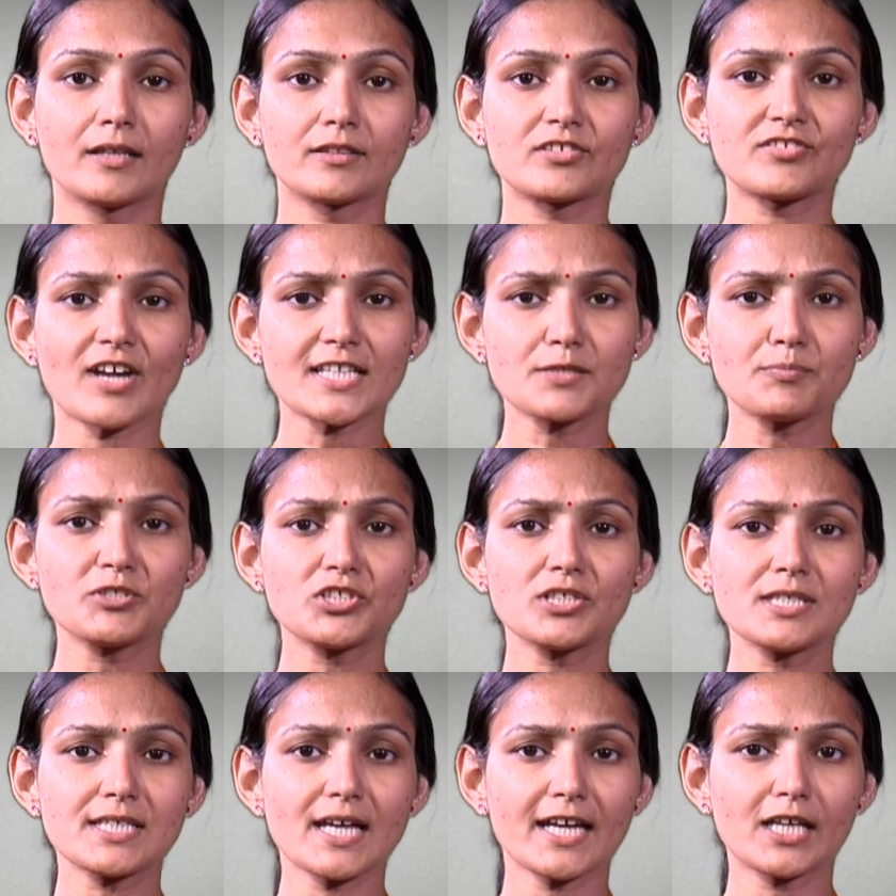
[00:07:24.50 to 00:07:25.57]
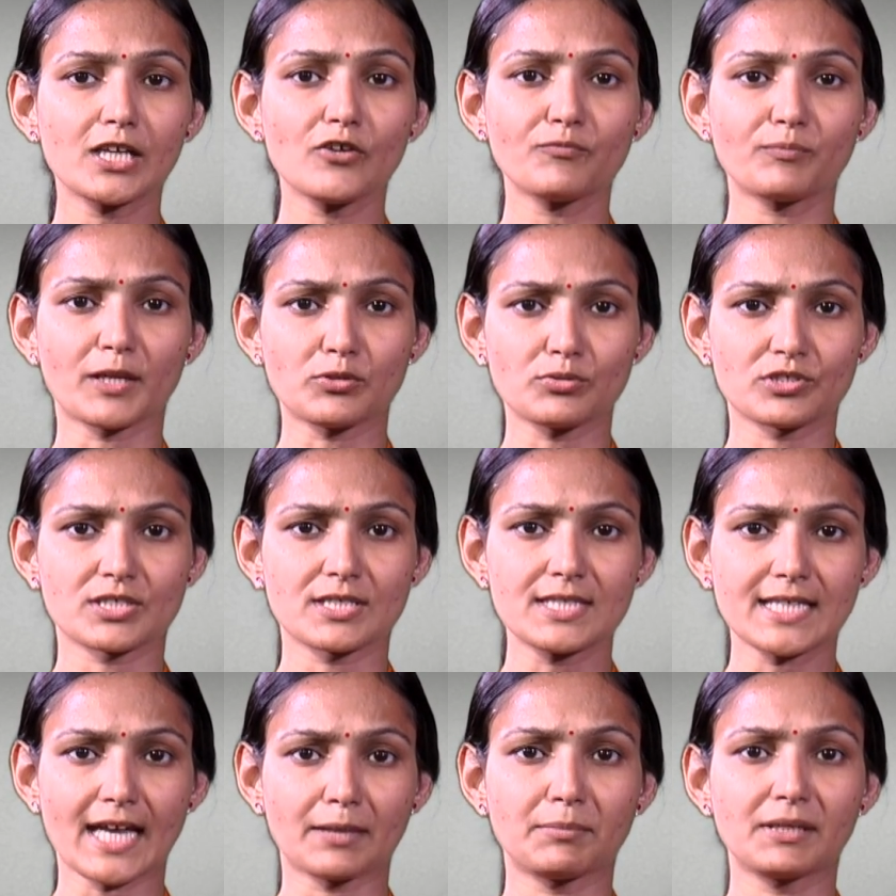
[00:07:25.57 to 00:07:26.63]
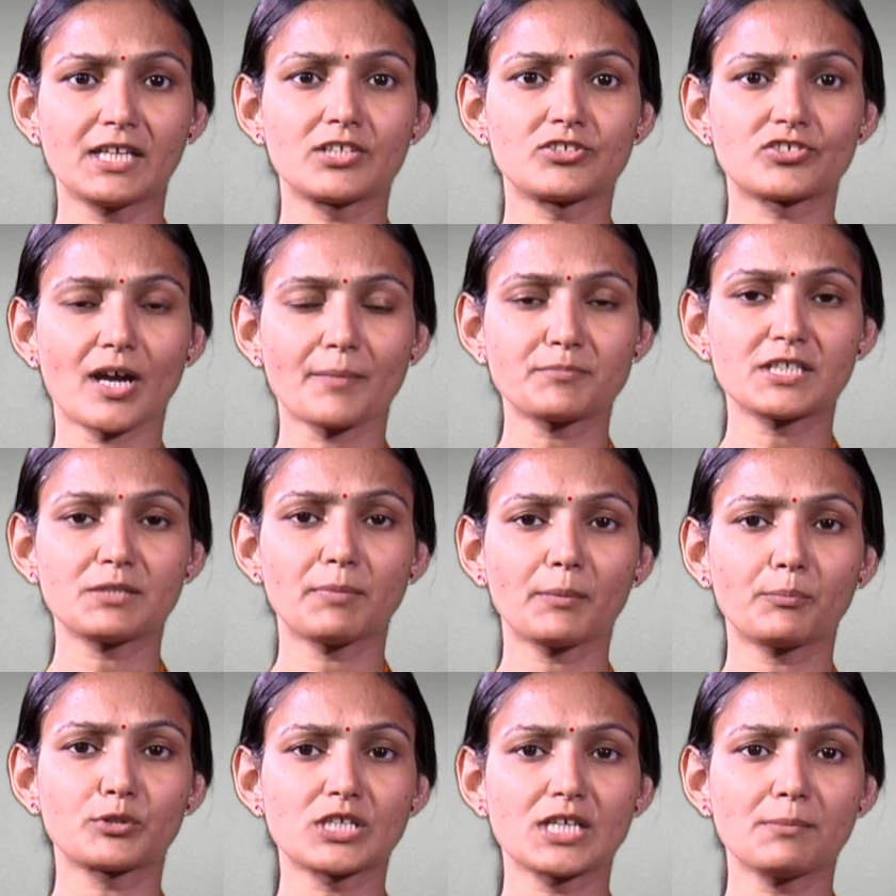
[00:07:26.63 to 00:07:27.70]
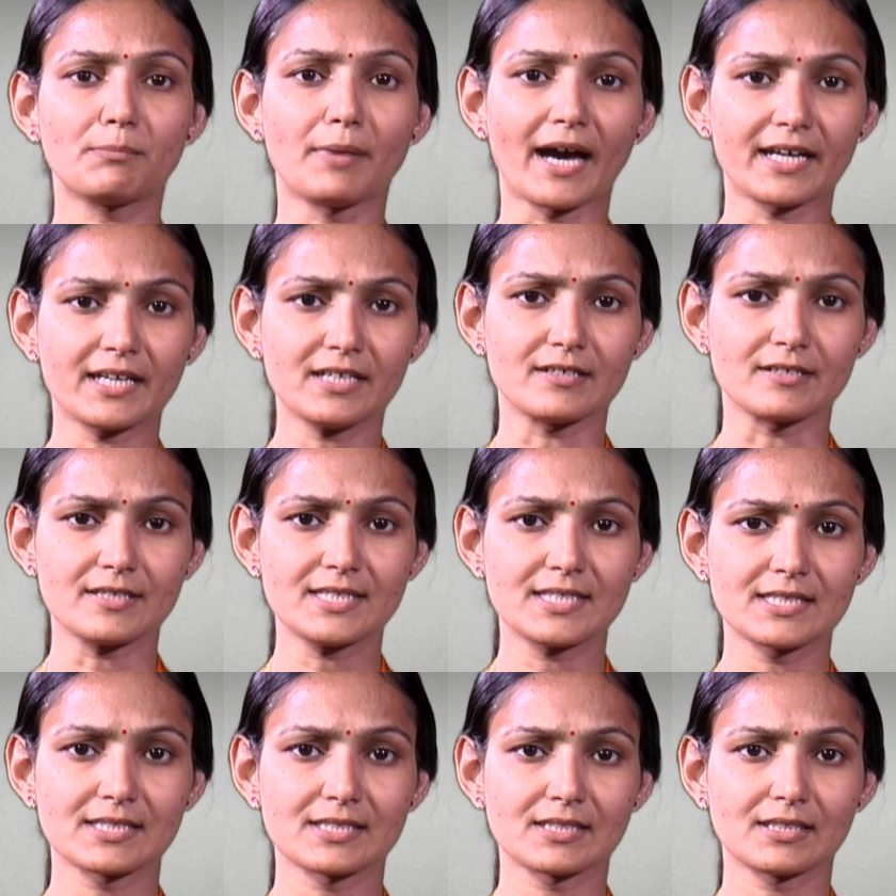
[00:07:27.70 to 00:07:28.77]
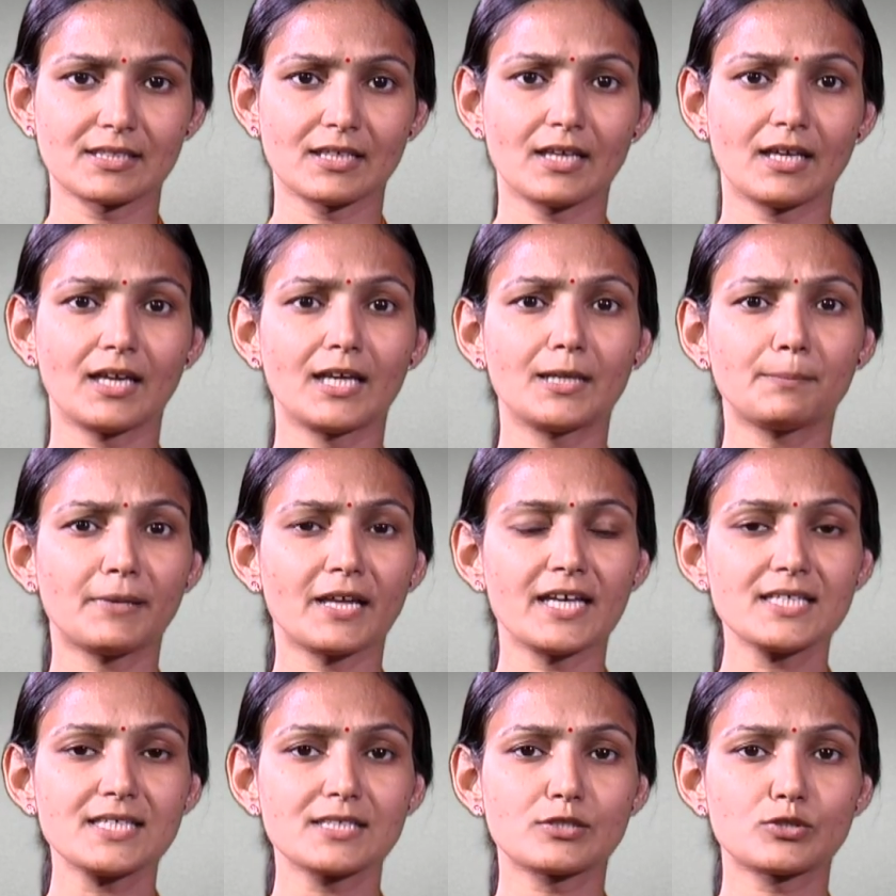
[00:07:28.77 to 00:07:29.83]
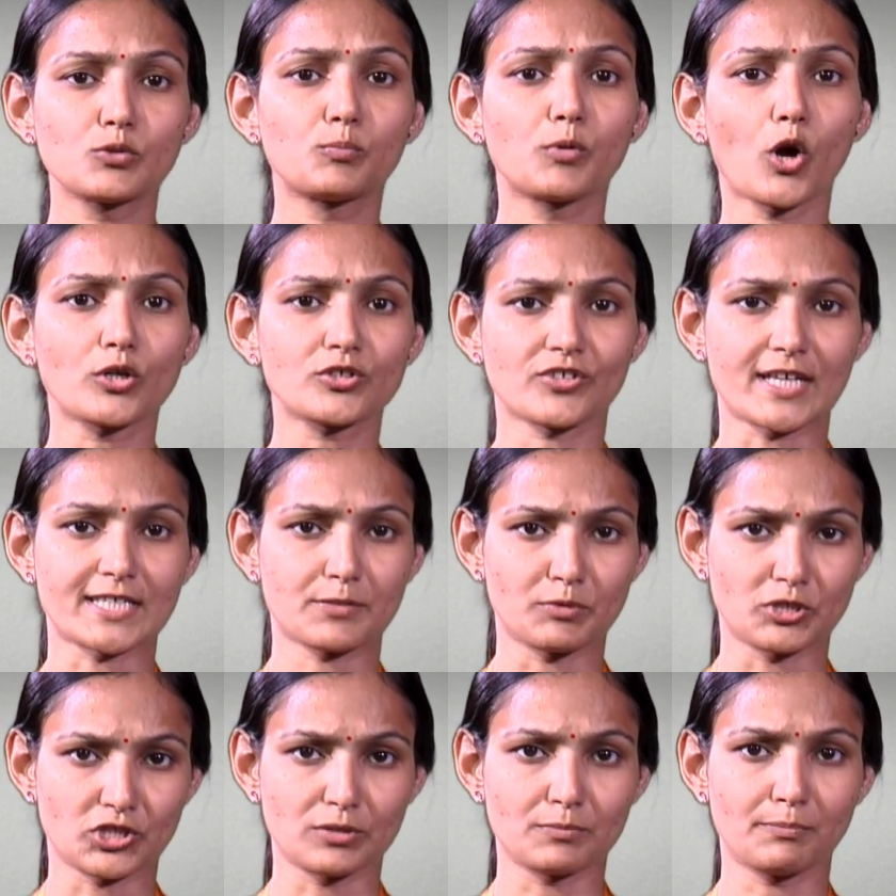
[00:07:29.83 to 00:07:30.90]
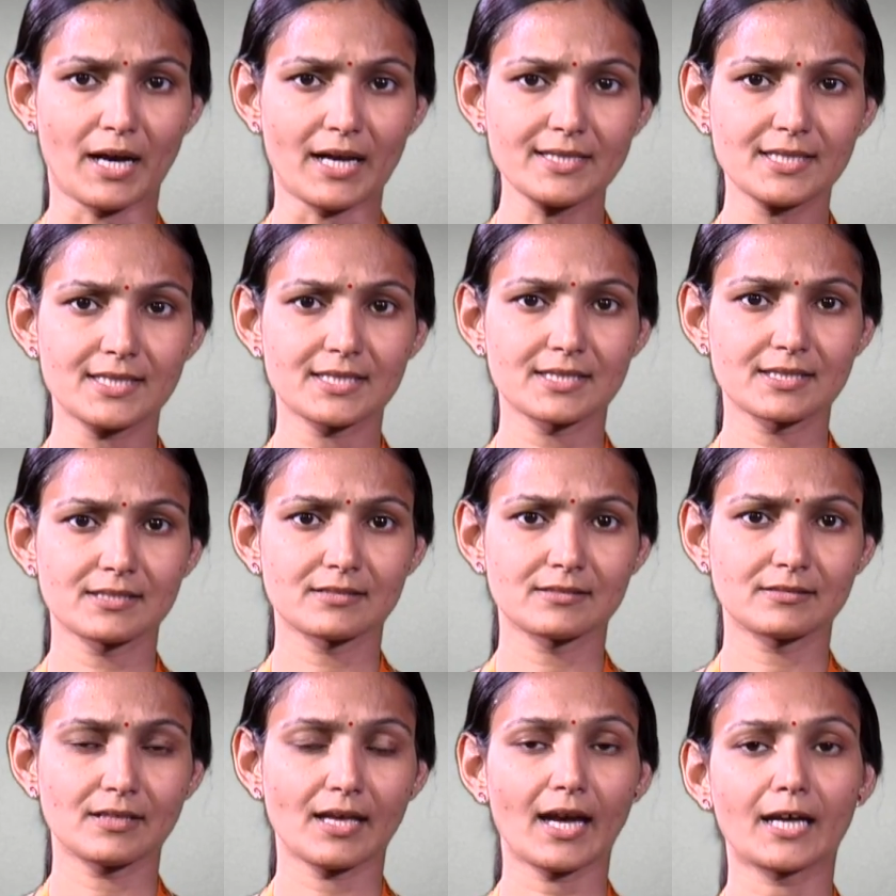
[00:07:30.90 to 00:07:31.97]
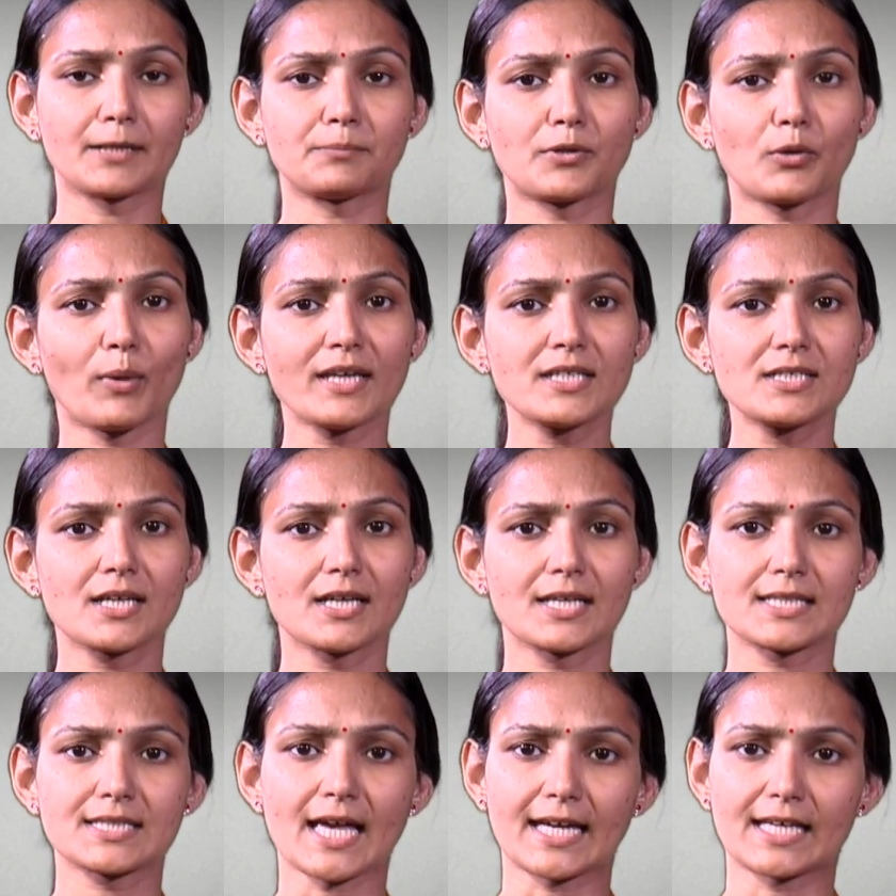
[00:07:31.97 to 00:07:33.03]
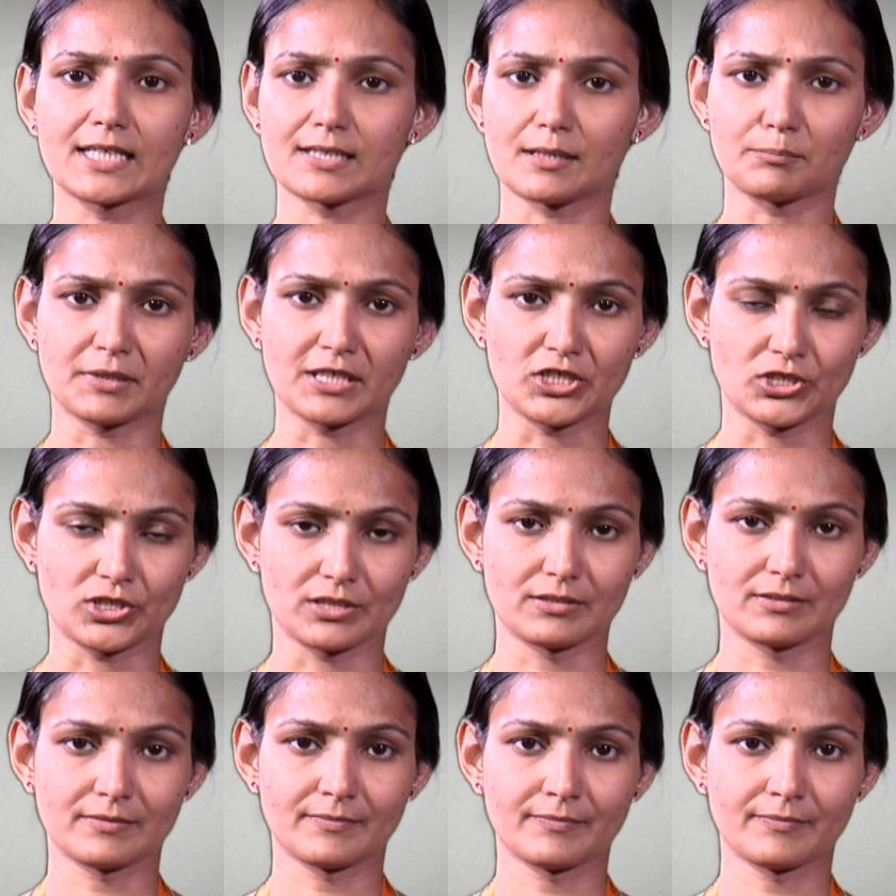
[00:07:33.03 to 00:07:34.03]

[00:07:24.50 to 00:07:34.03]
The transmission cycle of pathogens can be interrupted by putting barriers in place to block transmission paths and prevent cycle completion.